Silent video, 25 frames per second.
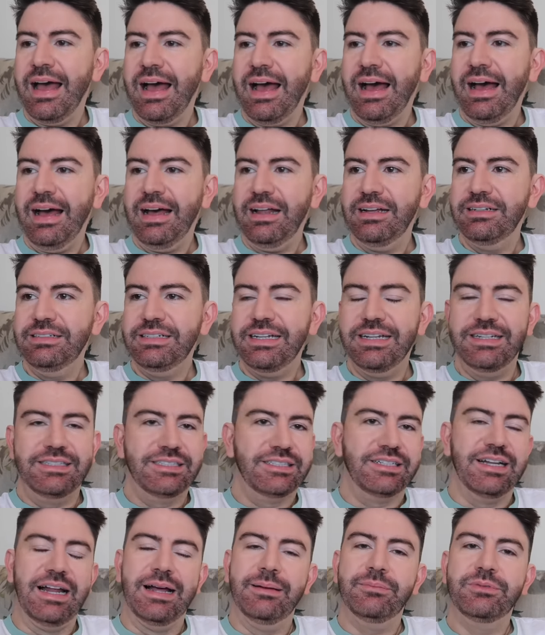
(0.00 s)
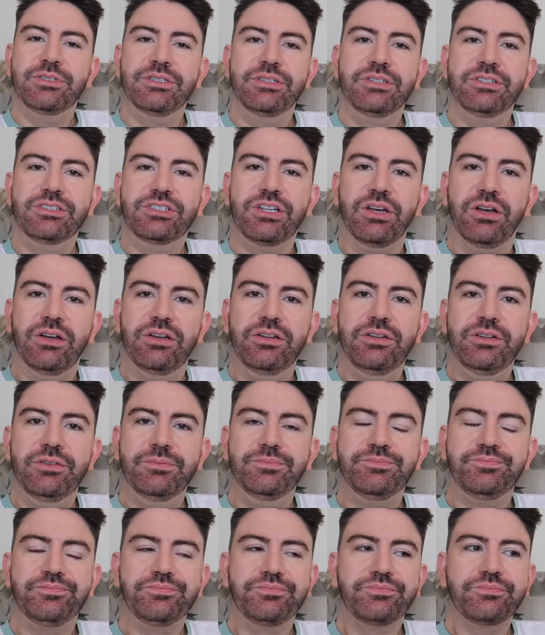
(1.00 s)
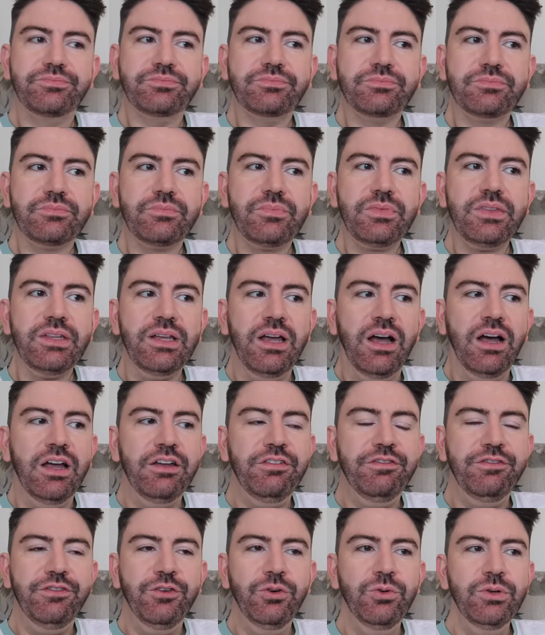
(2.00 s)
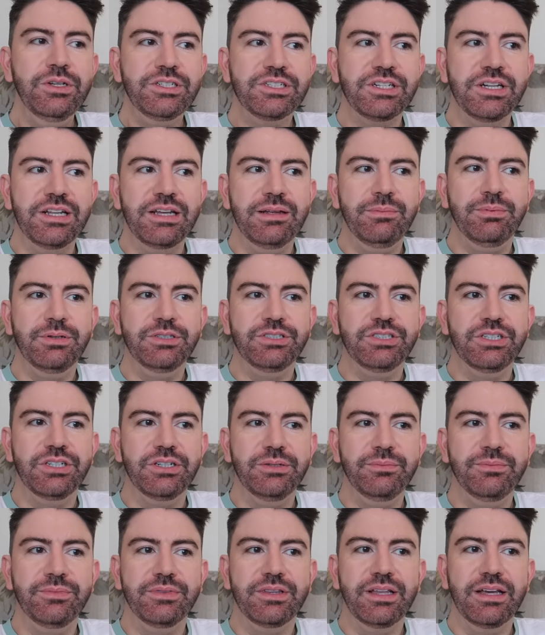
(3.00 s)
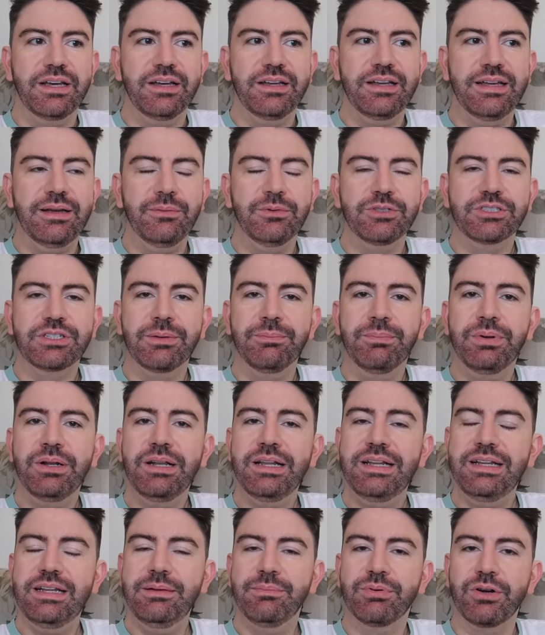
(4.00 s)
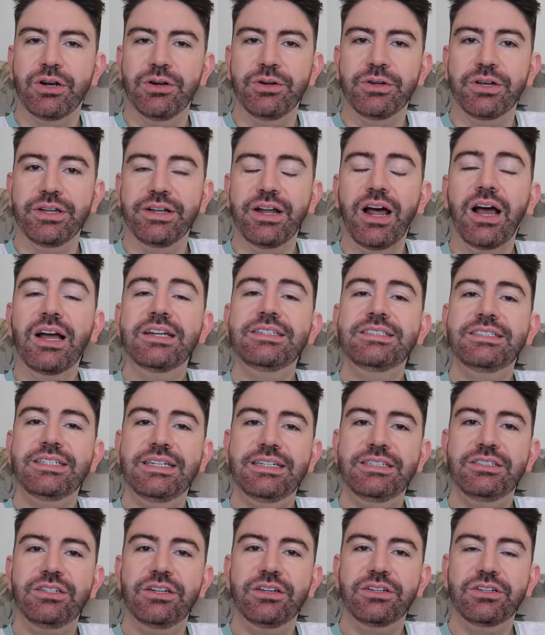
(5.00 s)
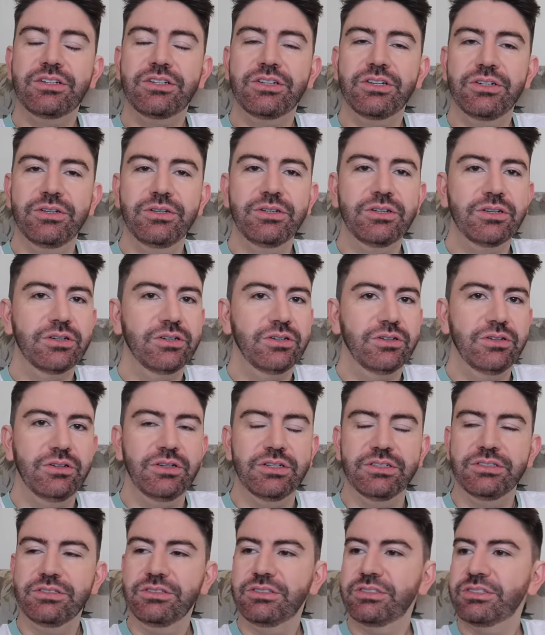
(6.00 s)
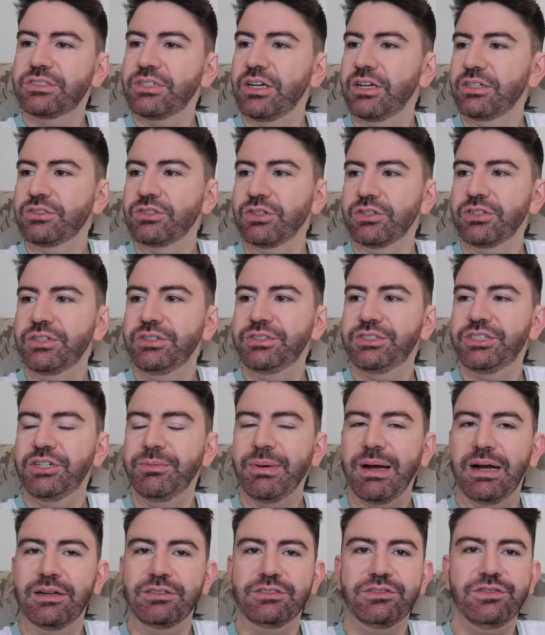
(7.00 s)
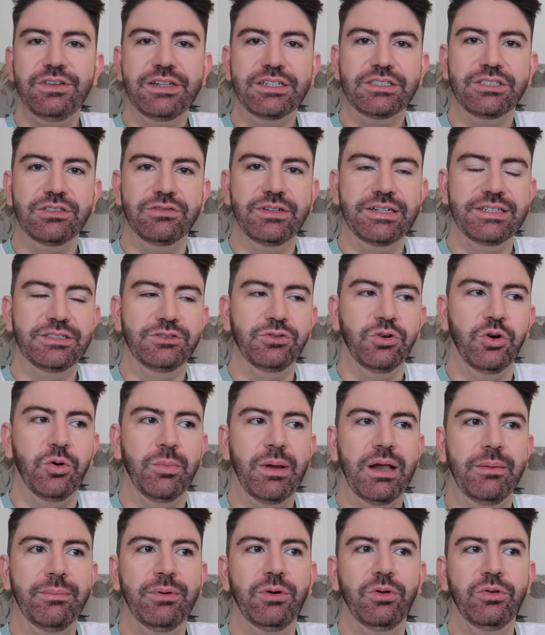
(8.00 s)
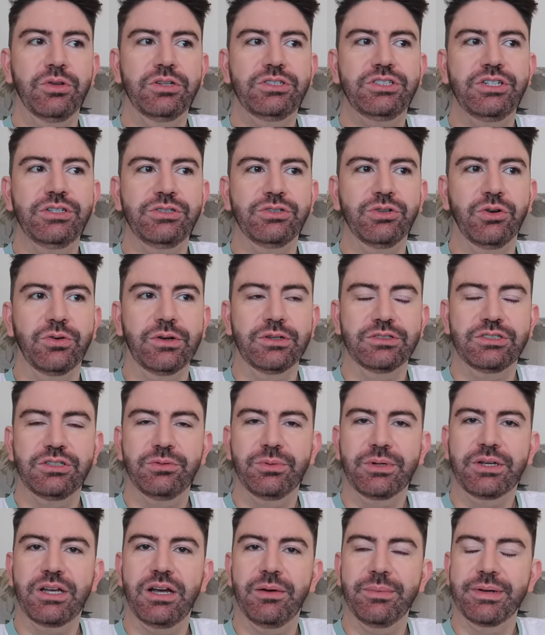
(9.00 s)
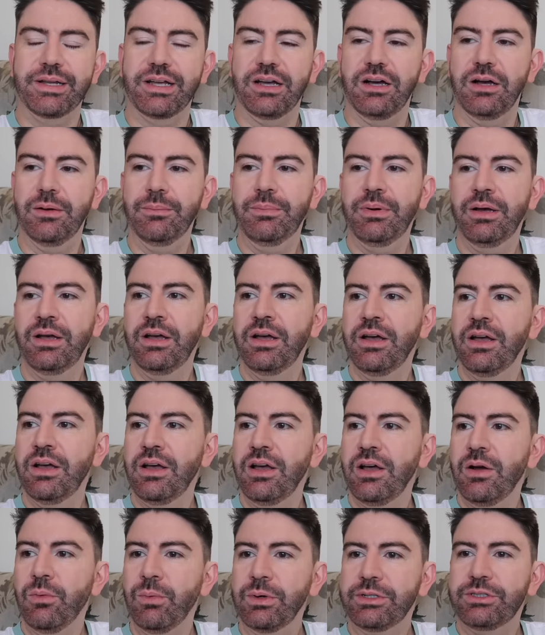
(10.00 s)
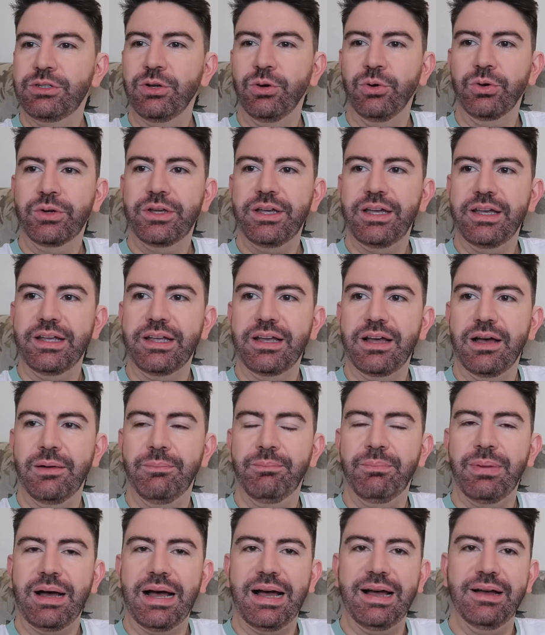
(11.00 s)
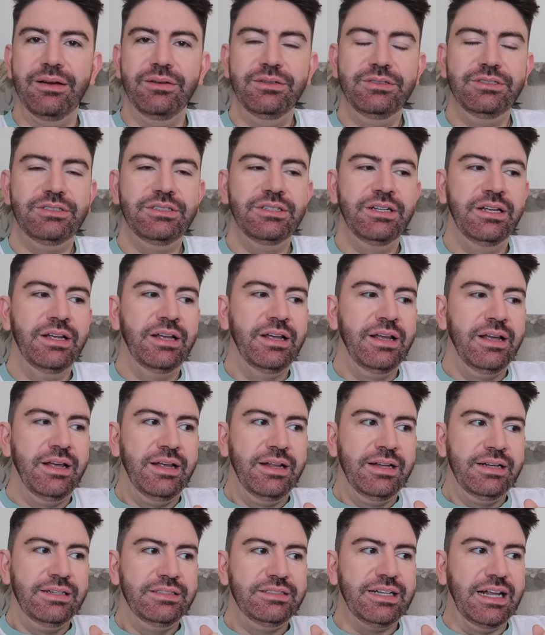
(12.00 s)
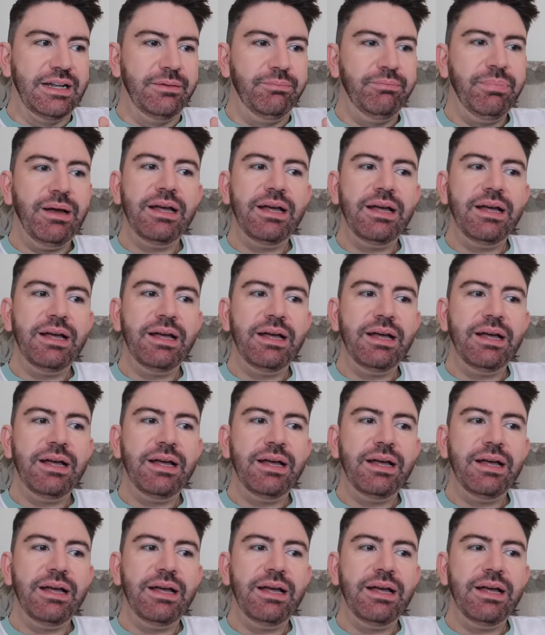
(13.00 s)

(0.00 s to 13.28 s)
And it had snapped. So I foolishly presumed that it was completely broken. I did Google and search on YouTube how to fix a Ring doorbell, but all the tutorials that were coming up were talking about dead